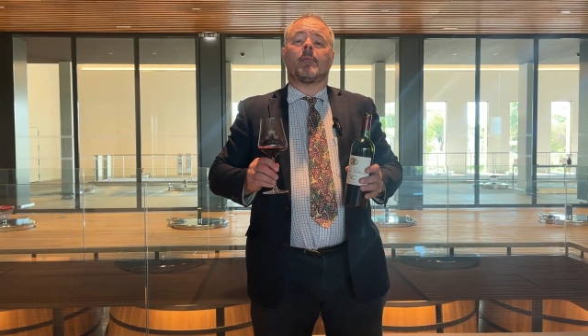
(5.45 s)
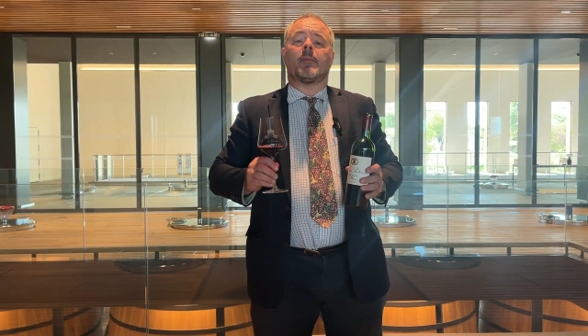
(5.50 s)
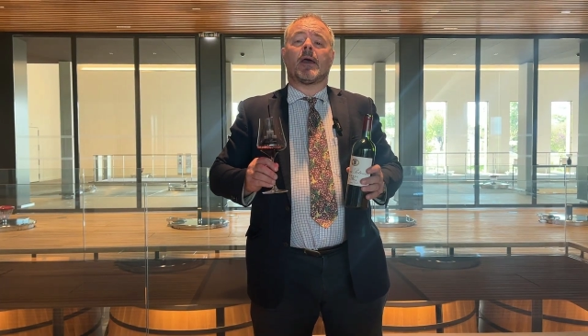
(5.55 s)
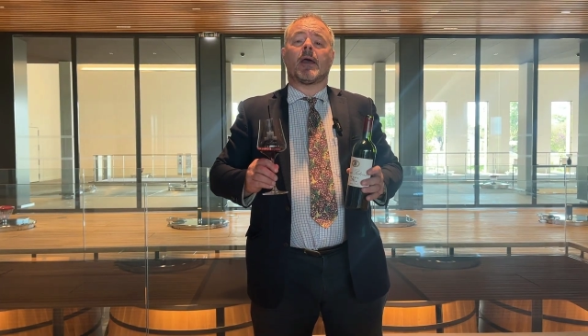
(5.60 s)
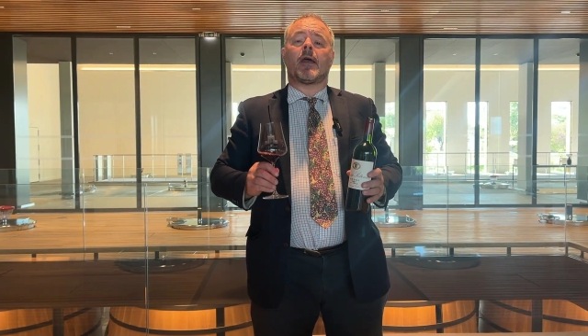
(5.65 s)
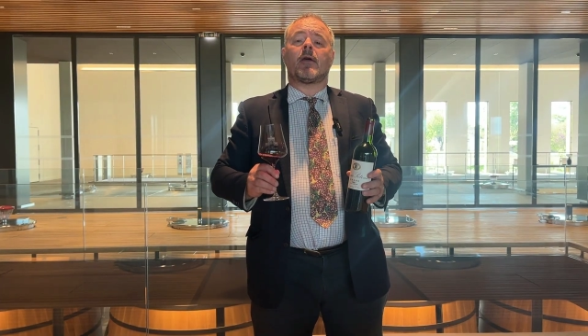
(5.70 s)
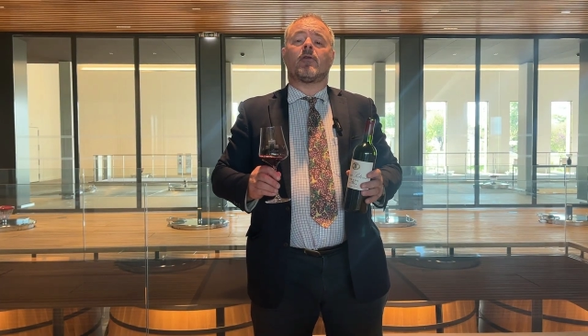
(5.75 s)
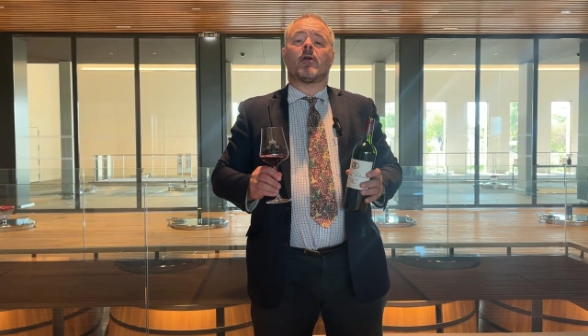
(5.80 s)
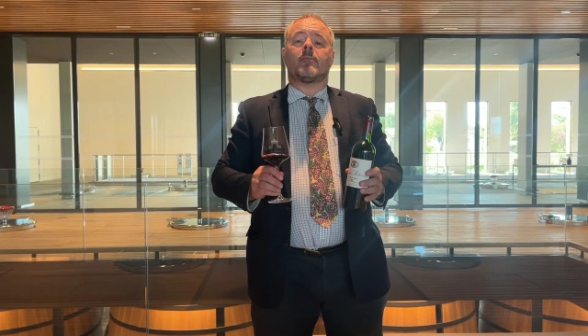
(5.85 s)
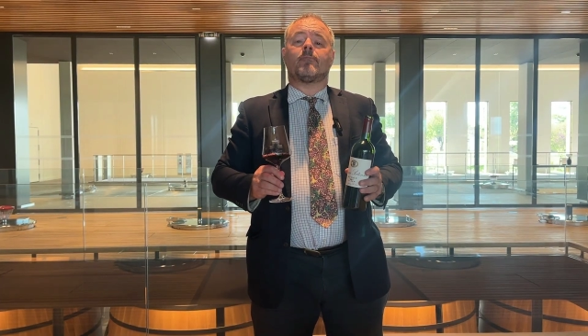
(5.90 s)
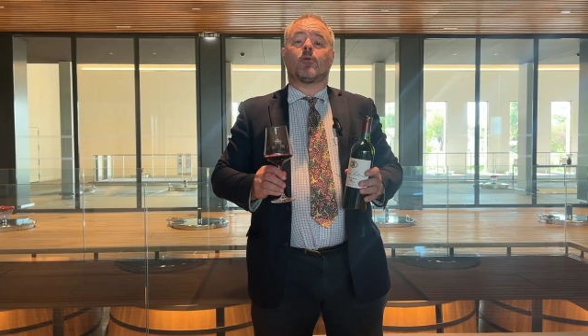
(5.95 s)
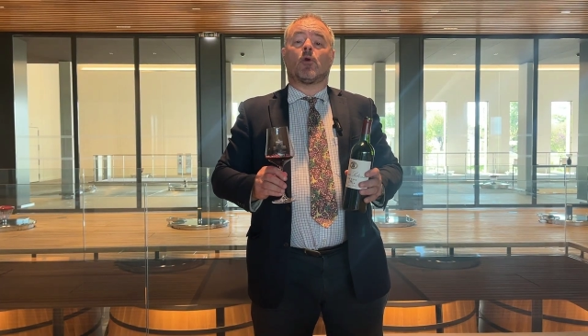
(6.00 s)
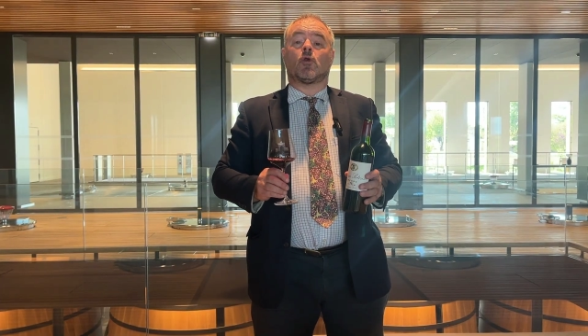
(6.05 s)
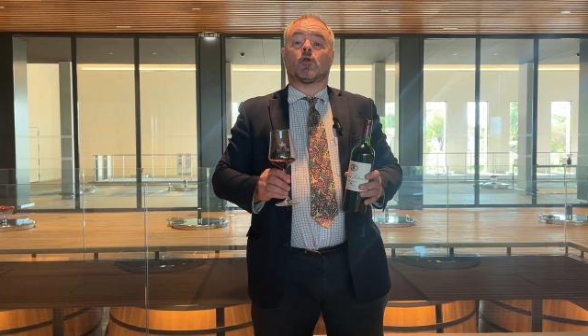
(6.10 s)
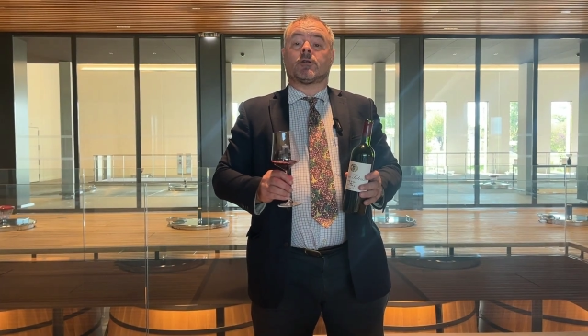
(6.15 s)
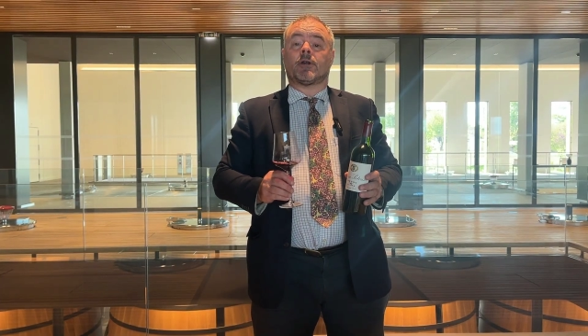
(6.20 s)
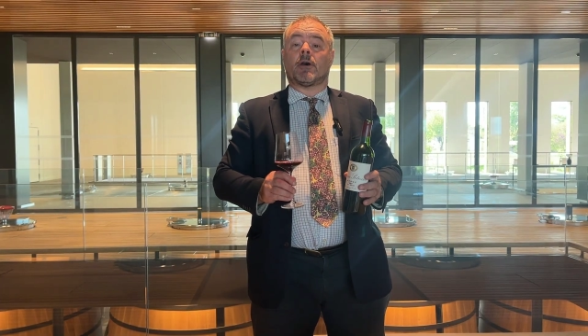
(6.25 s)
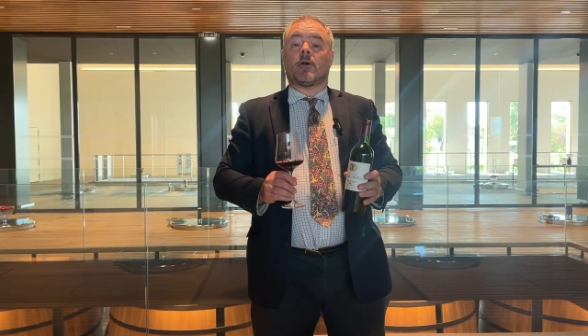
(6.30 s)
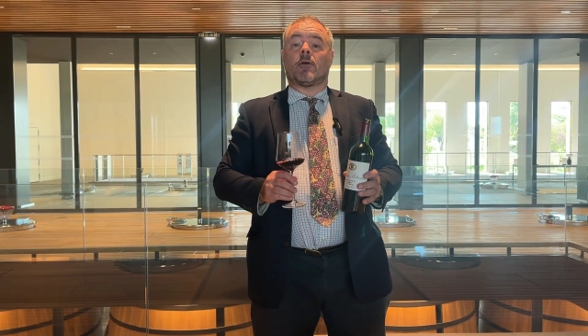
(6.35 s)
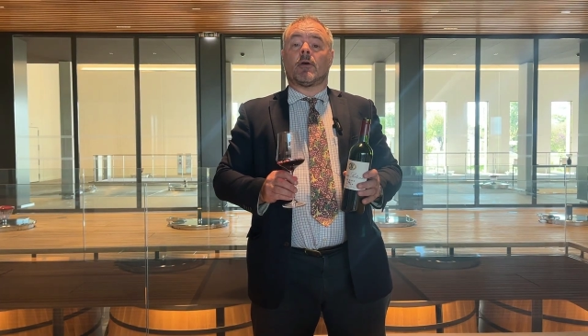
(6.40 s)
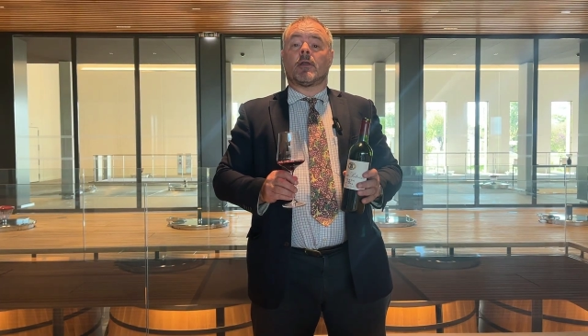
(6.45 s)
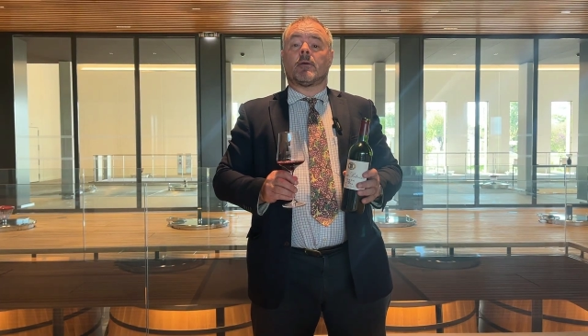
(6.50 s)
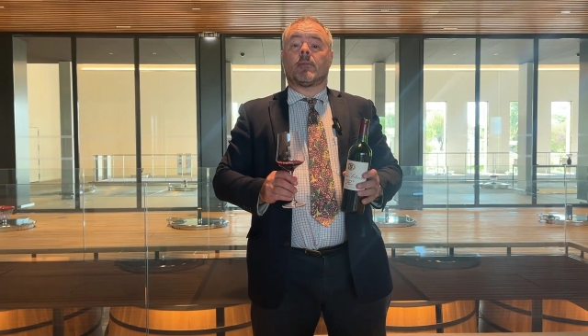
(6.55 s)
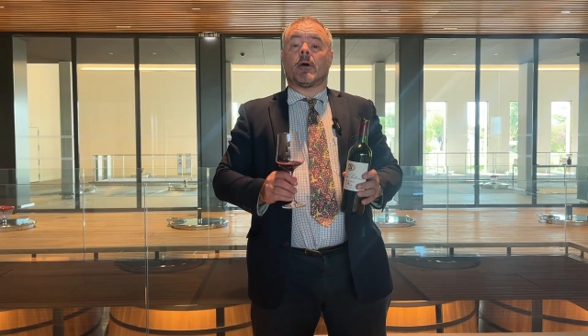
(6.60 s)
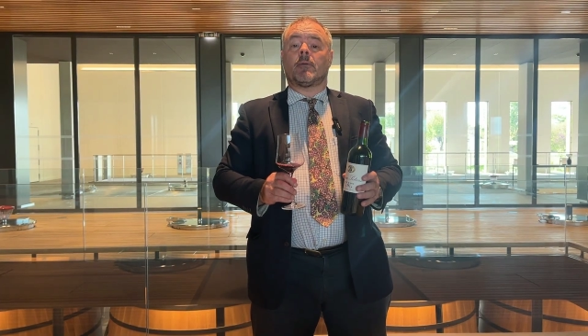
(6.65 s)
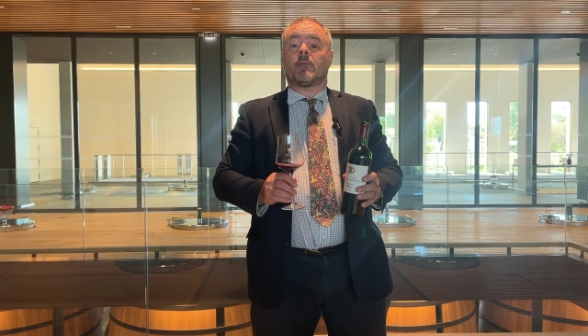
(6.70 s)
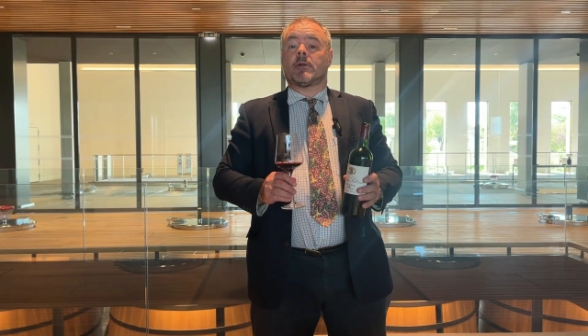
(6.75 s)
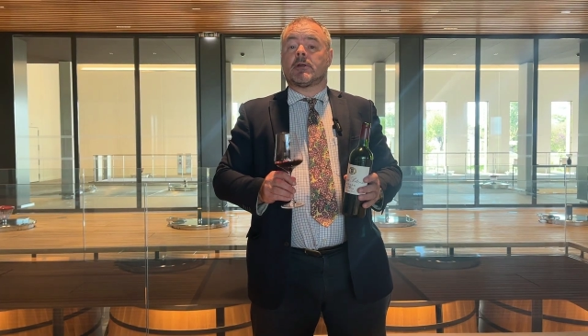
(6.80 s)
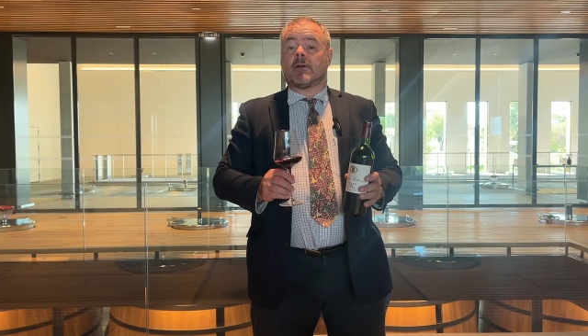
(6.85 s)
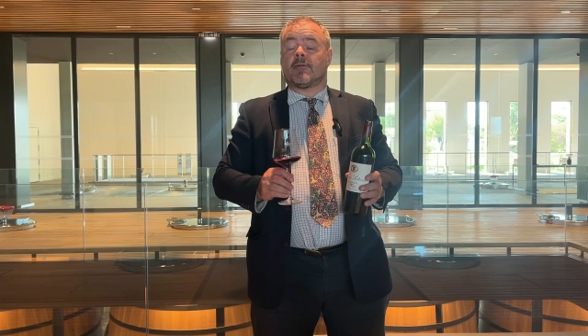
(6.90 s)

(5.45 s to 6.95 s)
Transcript: here in Bordeaux at the moment,